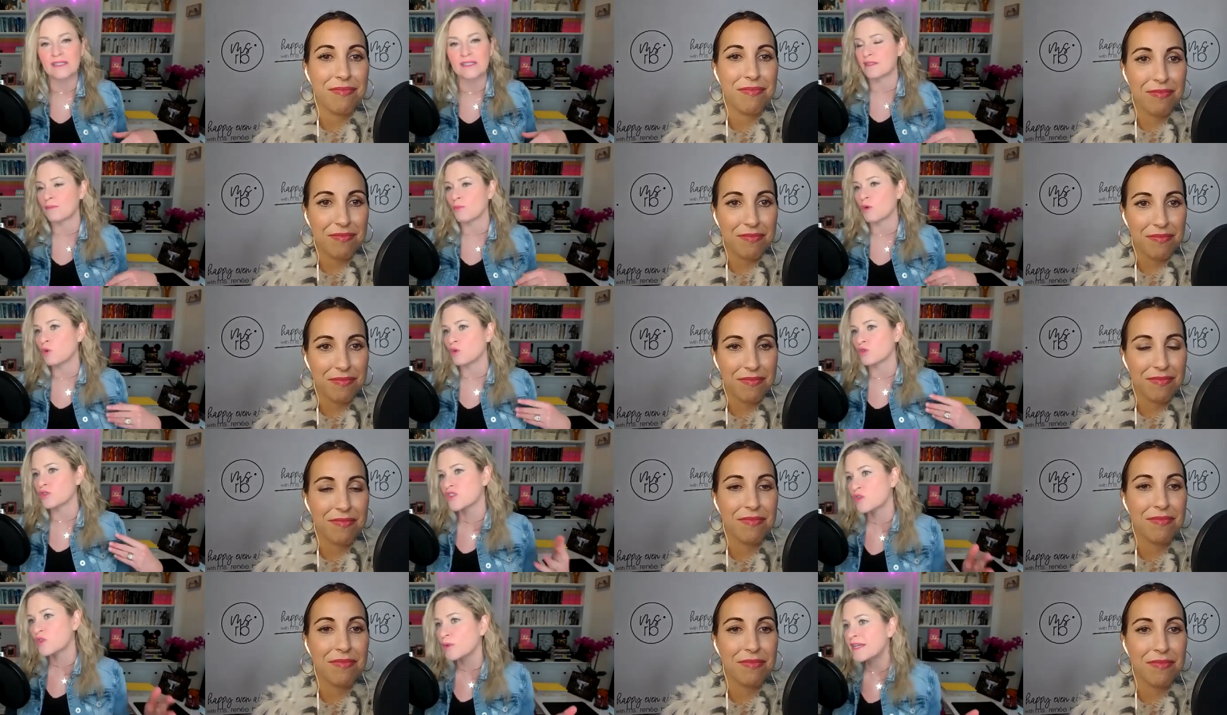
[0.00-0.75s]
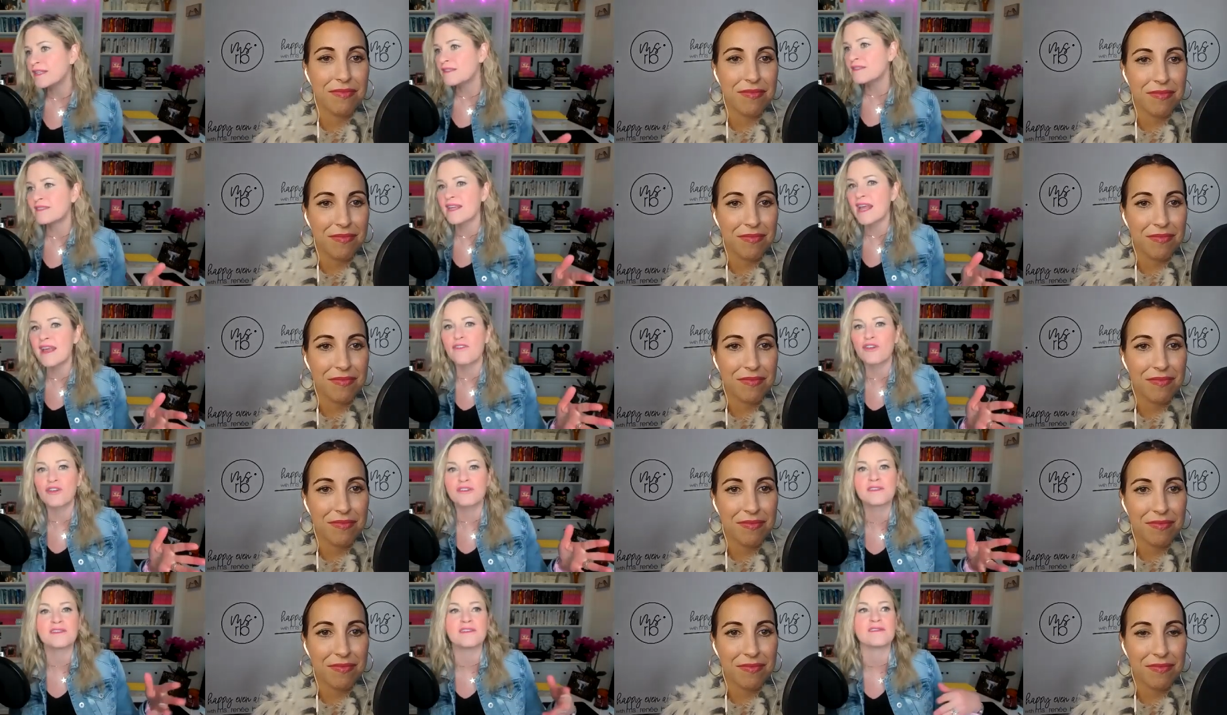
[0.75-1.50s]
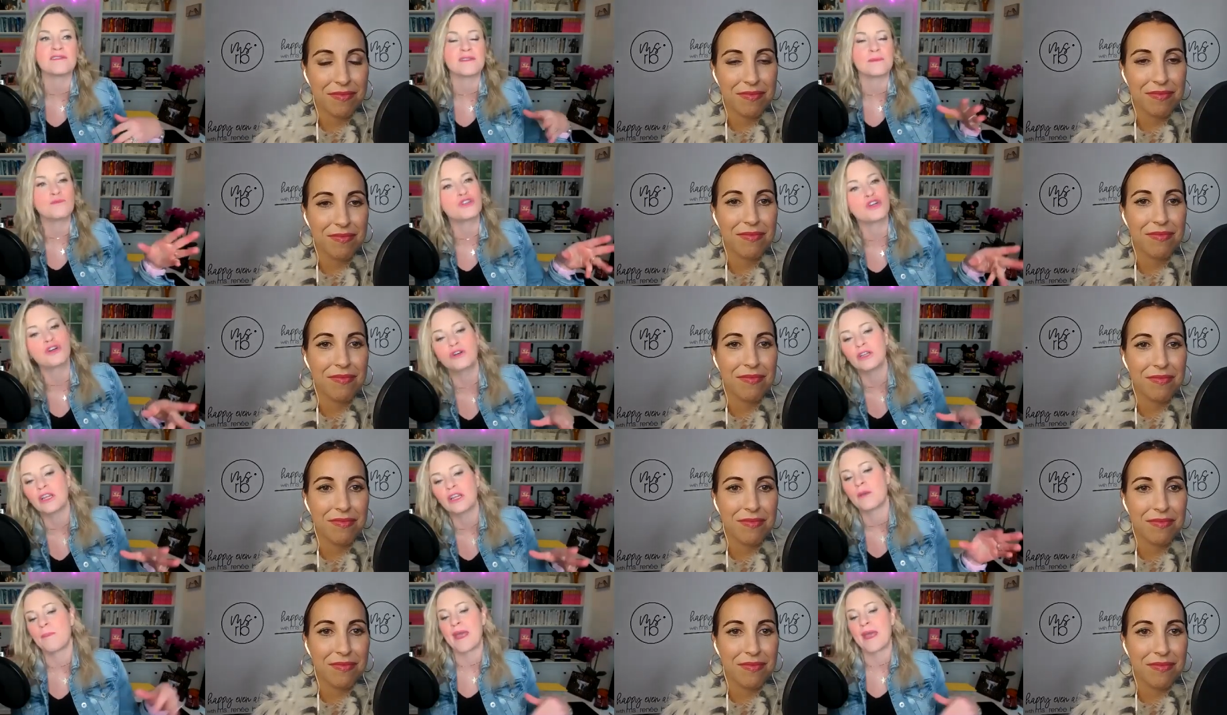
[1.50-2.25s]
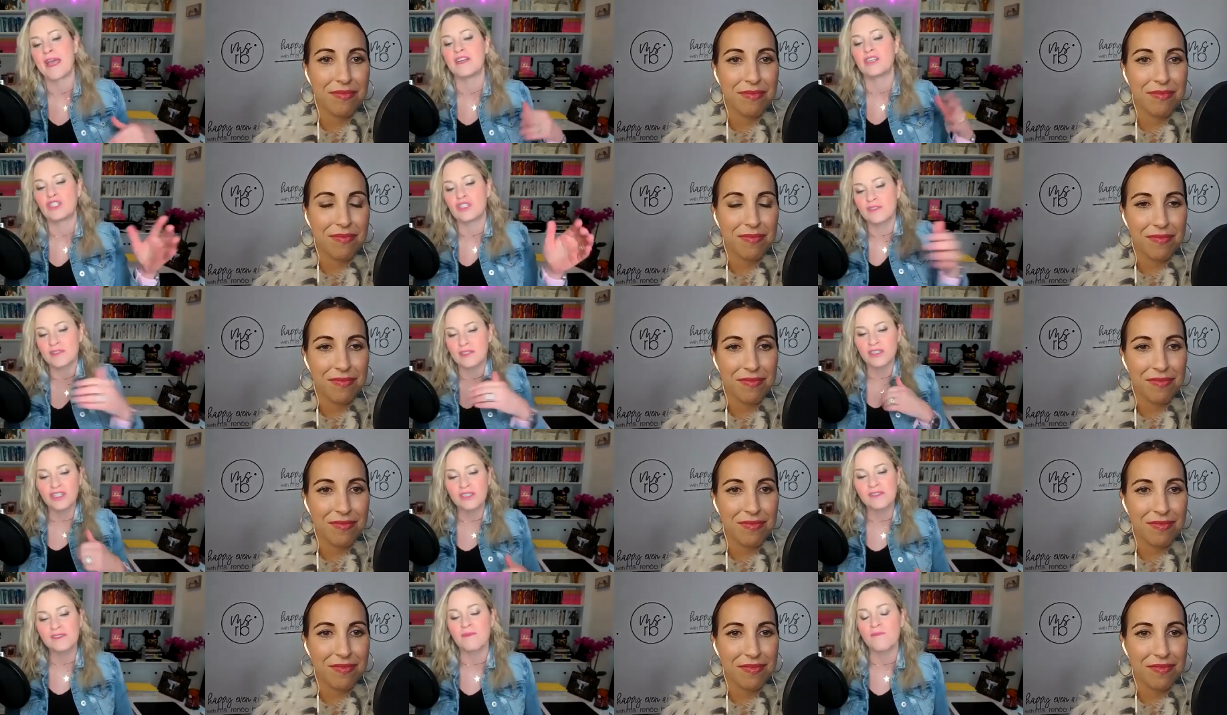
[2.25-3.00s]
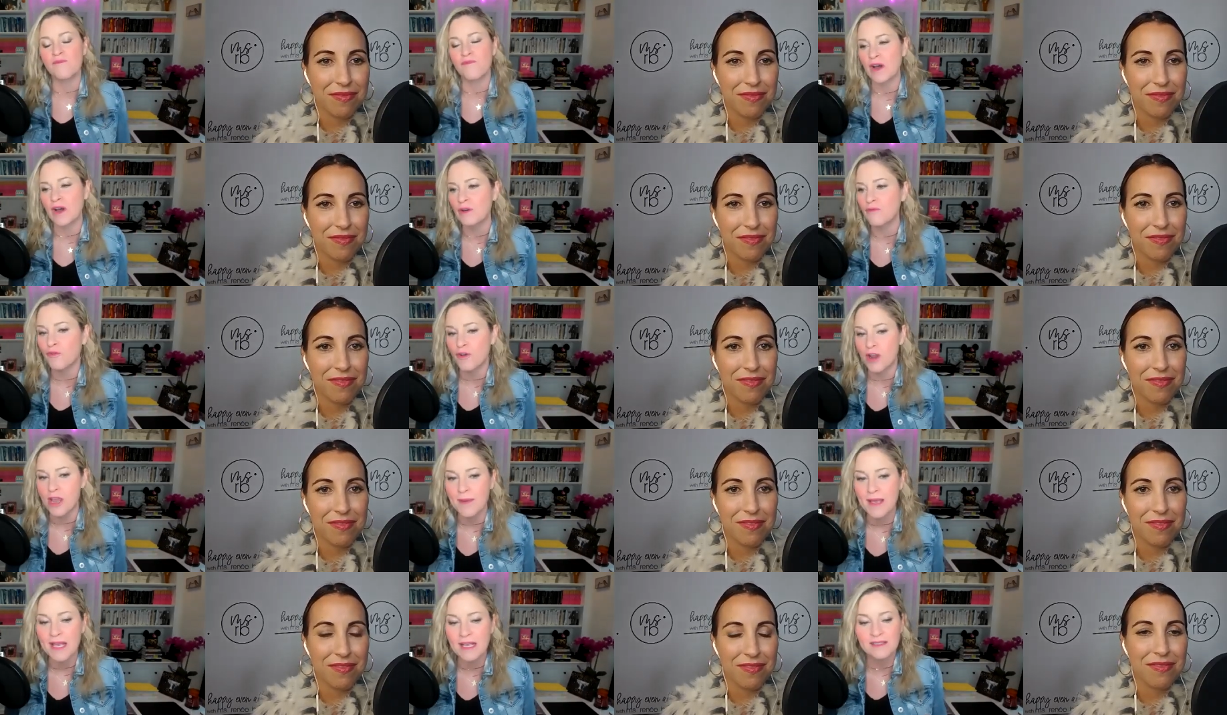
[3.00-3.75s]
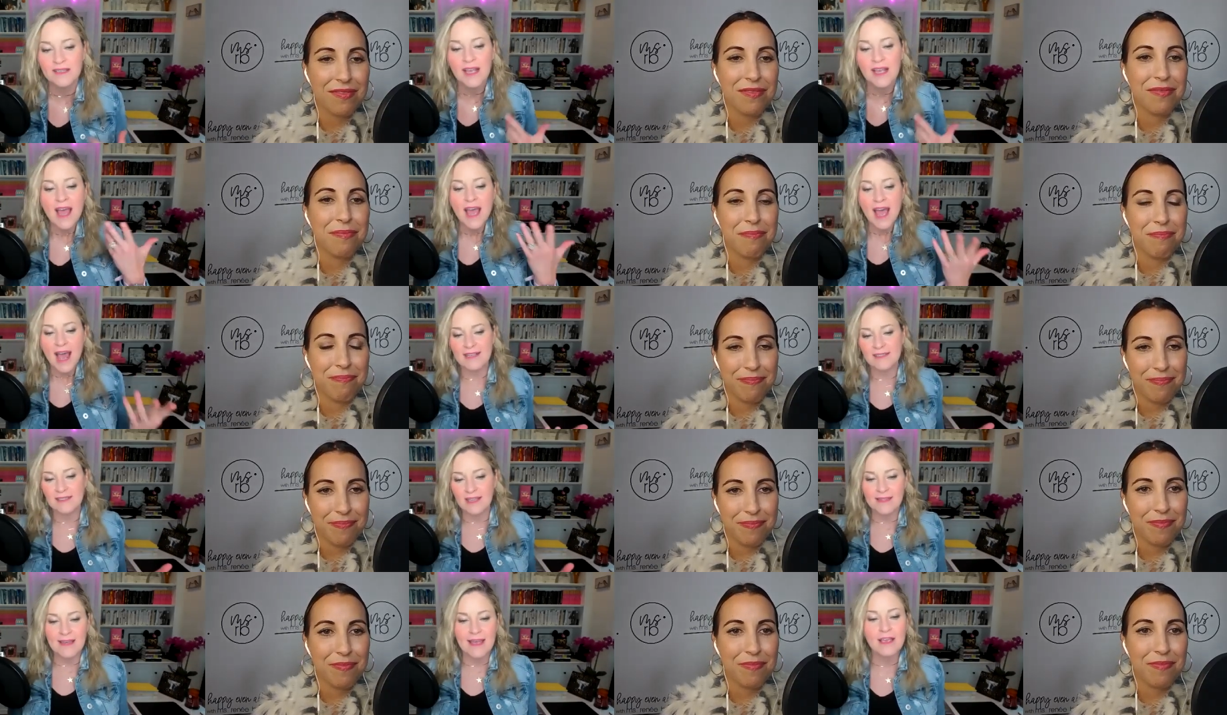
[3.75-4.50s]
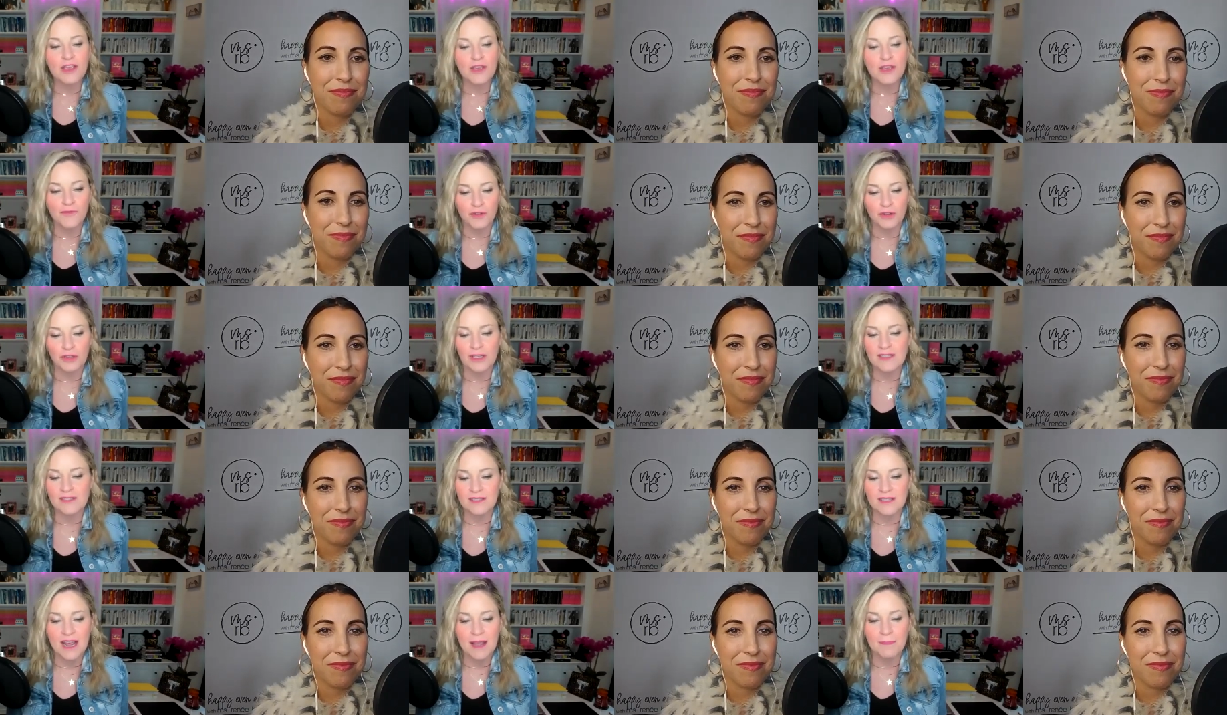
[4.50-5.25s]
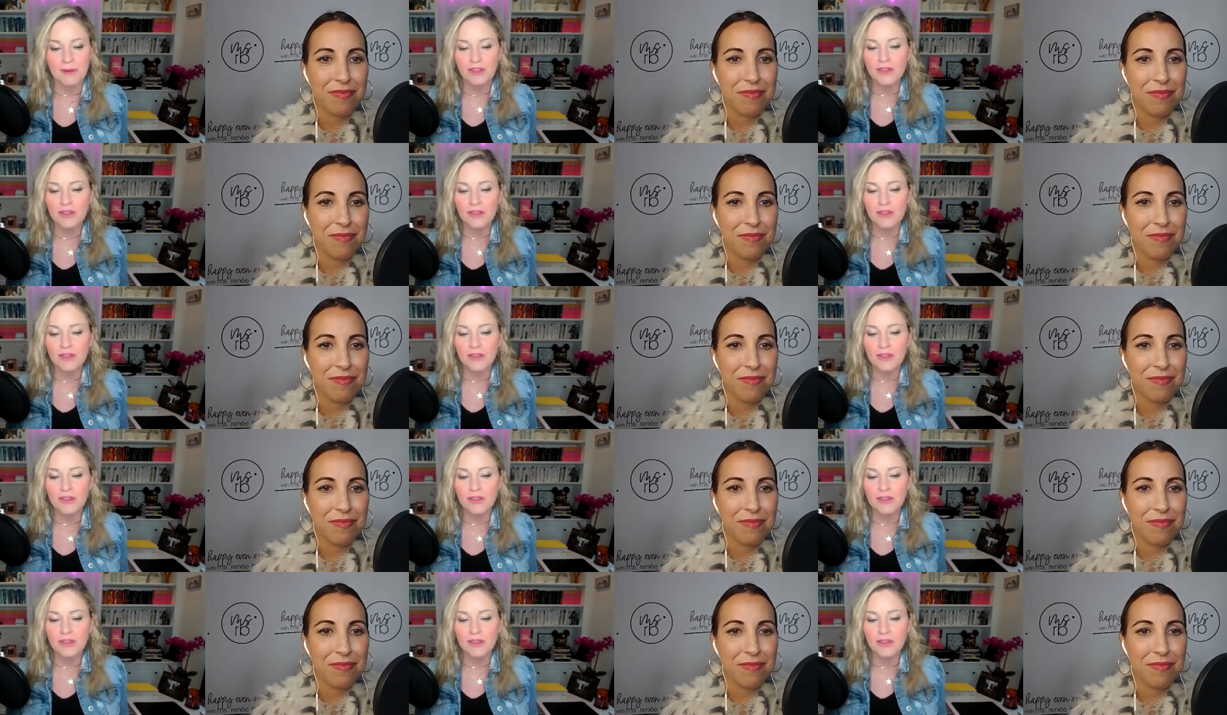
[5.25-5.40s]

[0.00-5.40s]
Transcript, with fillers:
Speaker 1: some cool screensavers and some journaling pages and just some fun freebies as a thank you for listening.